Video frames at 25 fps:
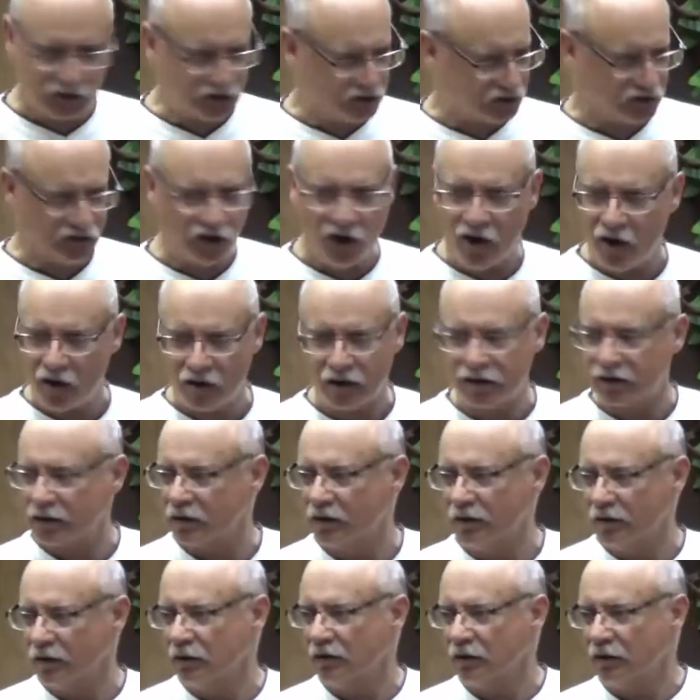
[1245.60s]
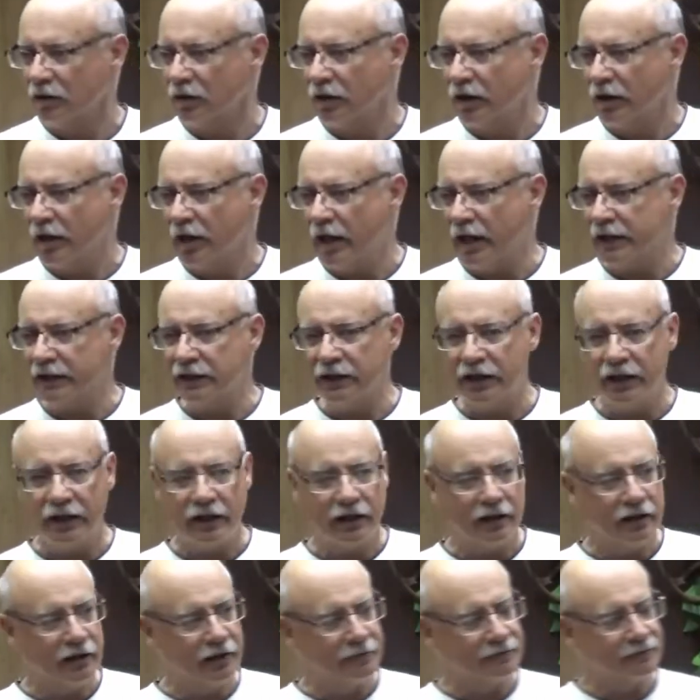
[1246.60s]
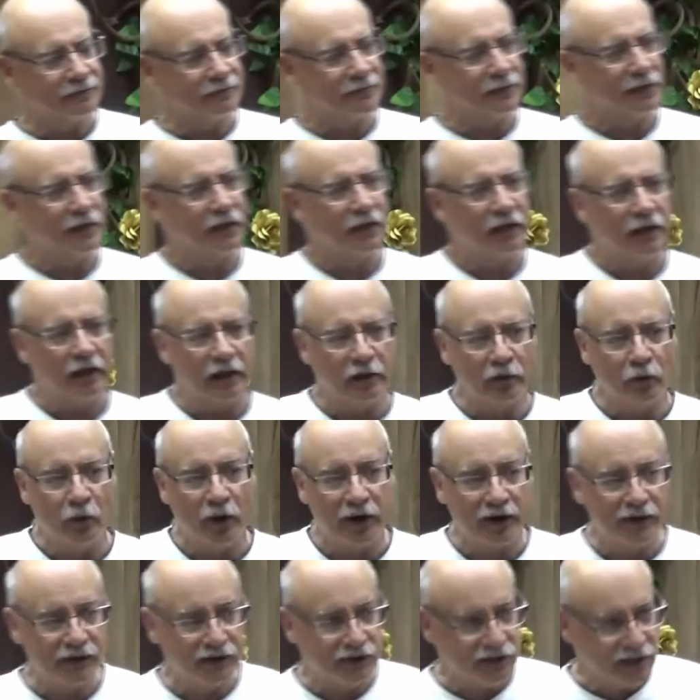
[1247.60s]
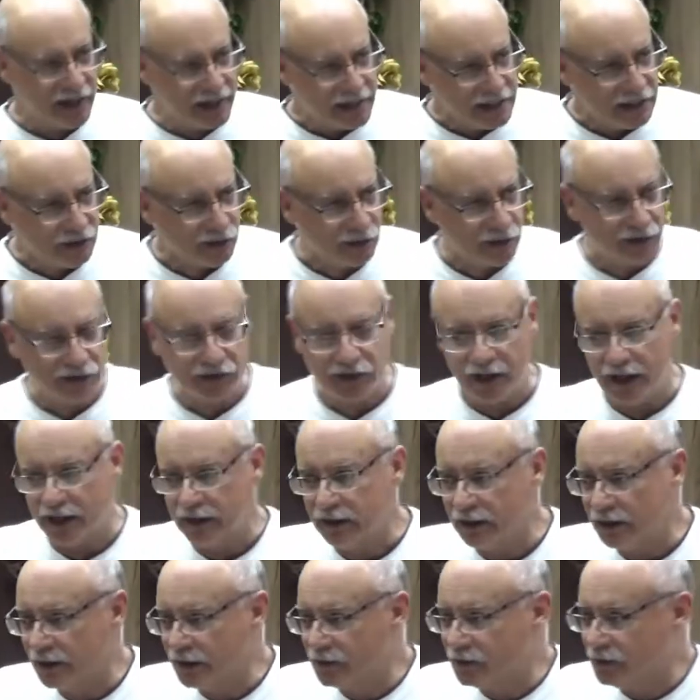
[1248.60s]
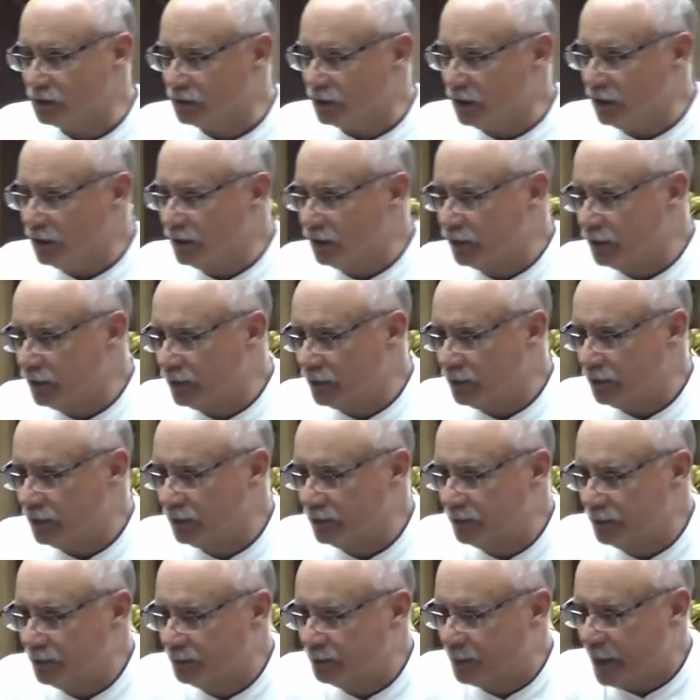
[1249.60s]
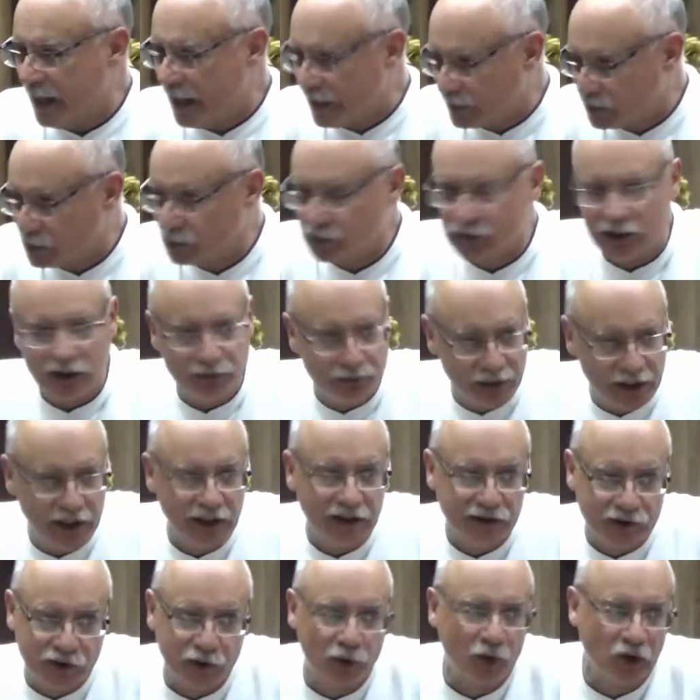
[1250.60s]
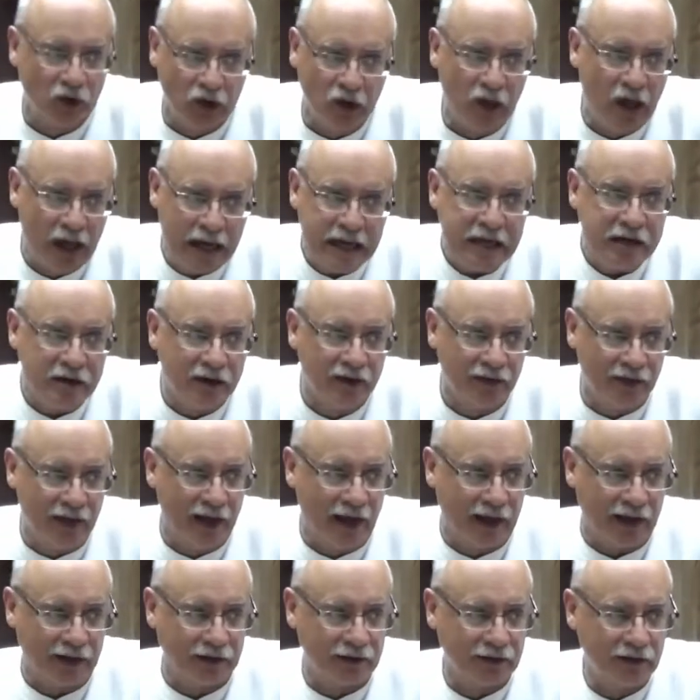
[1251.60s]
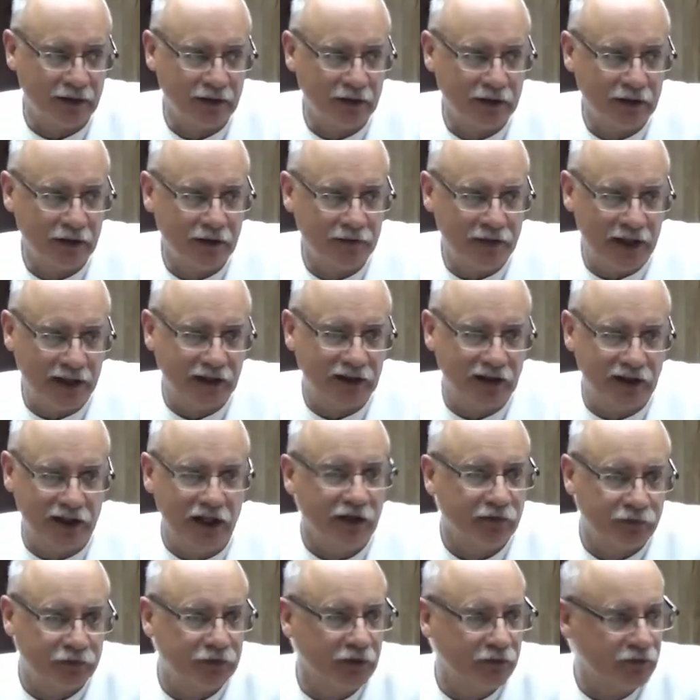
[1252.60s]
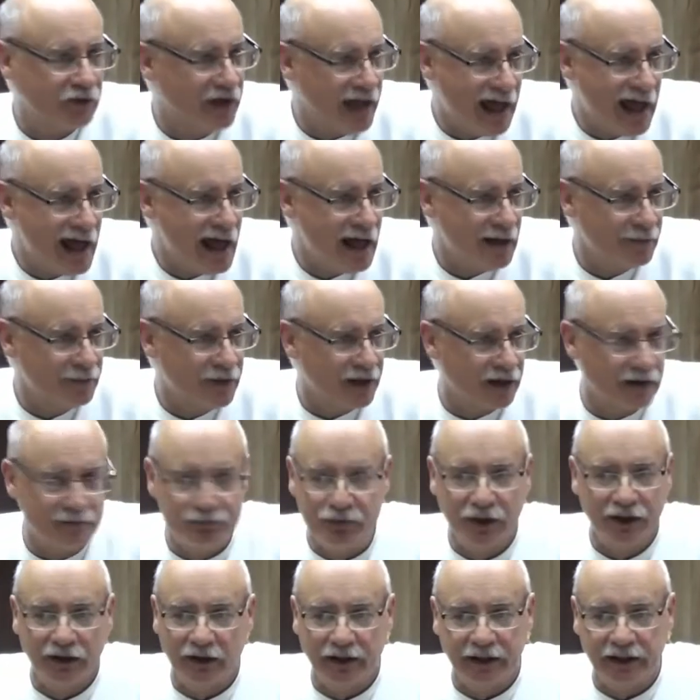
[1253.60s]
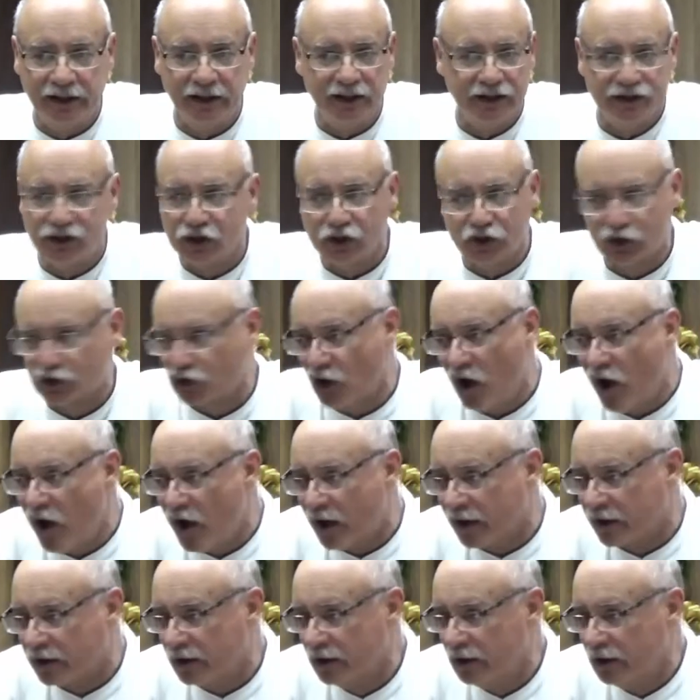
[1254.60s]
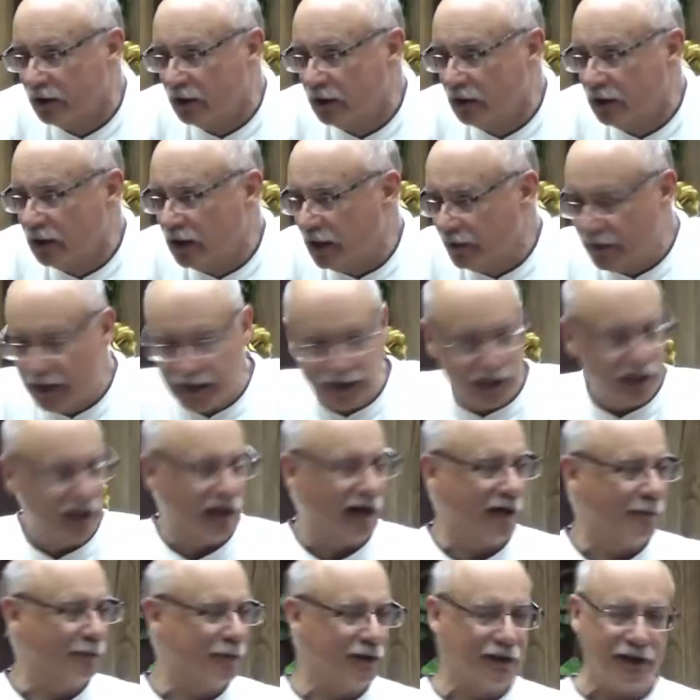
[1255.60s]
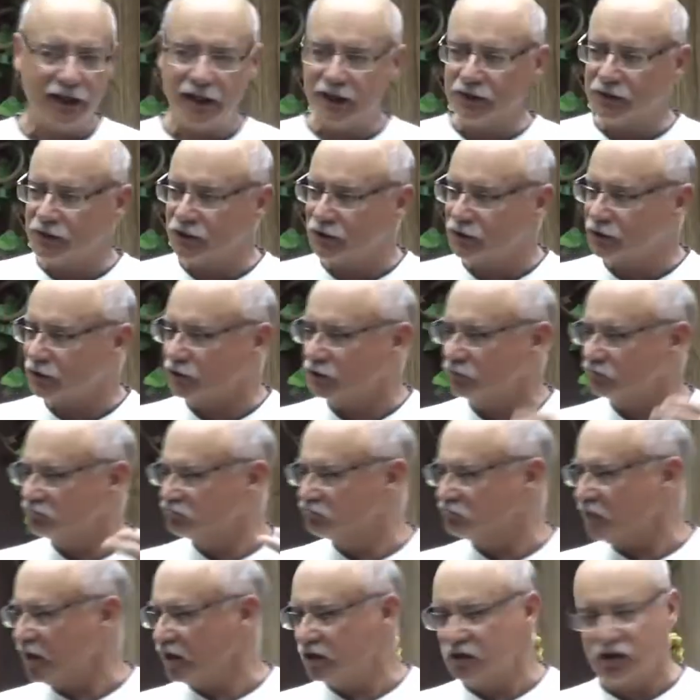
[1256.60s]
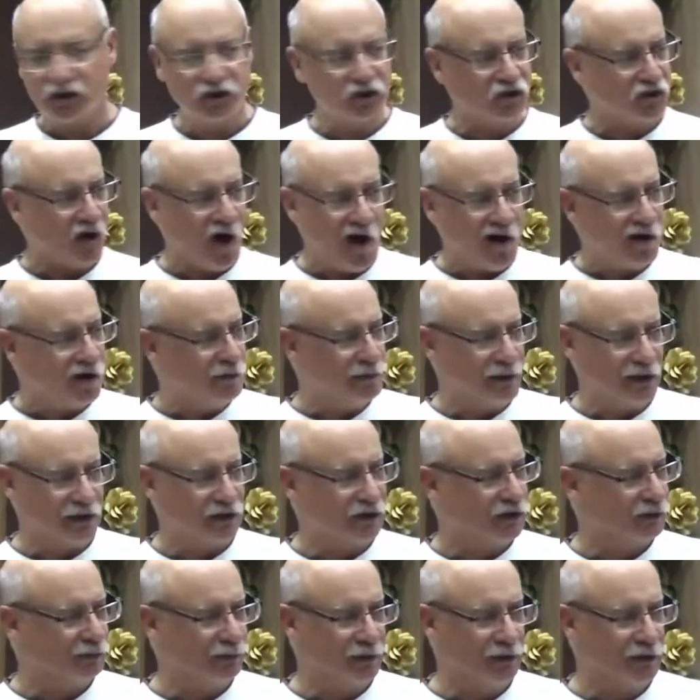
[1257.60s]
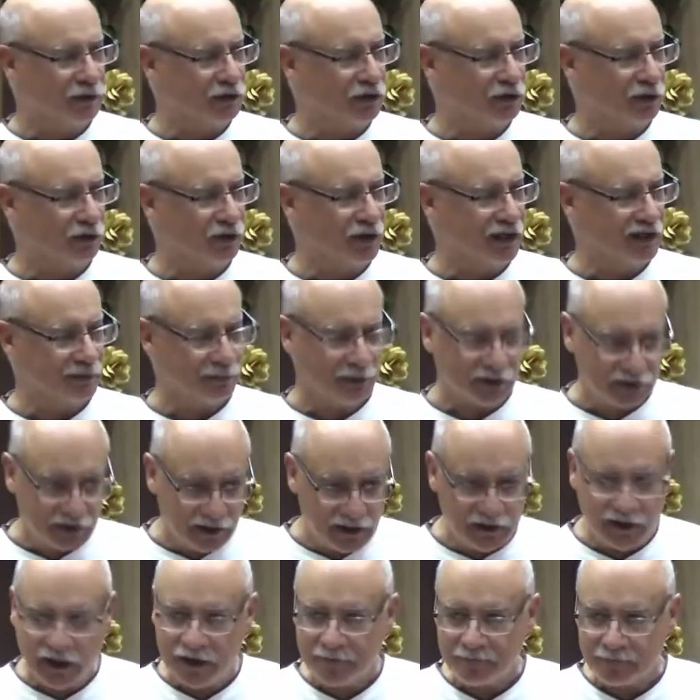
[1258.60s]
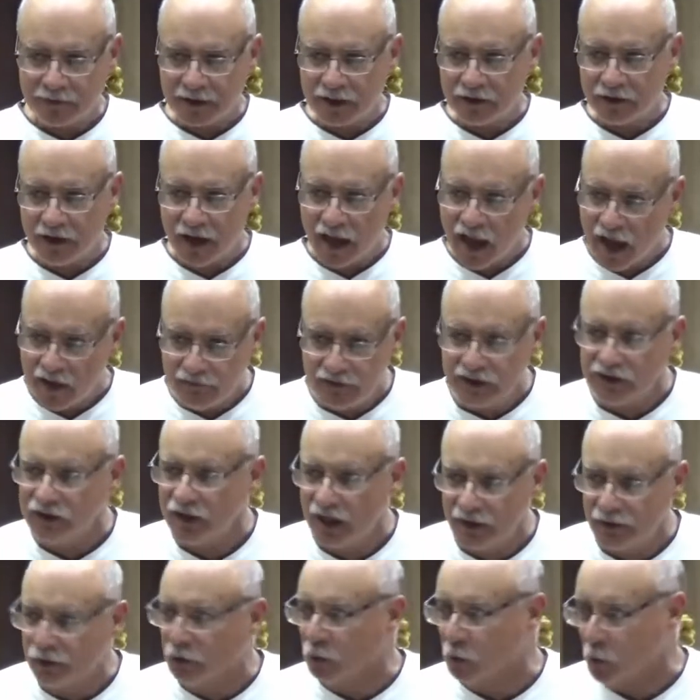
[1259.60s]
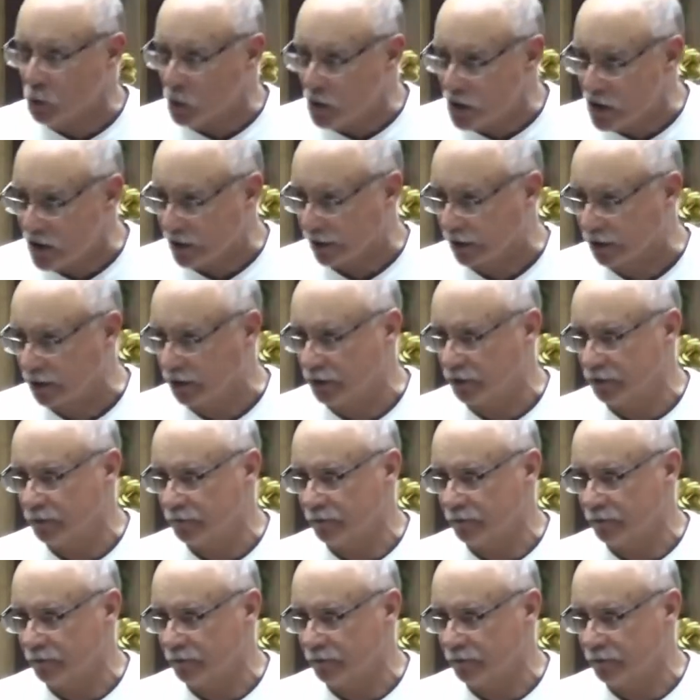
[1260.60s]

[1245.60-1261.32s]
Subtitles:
talk. And one of the dangers then is pastors can begin to rely on that gift of gab, that ability to just talk. And they get up and they can just talk about spiritual things, but they haven't done the work.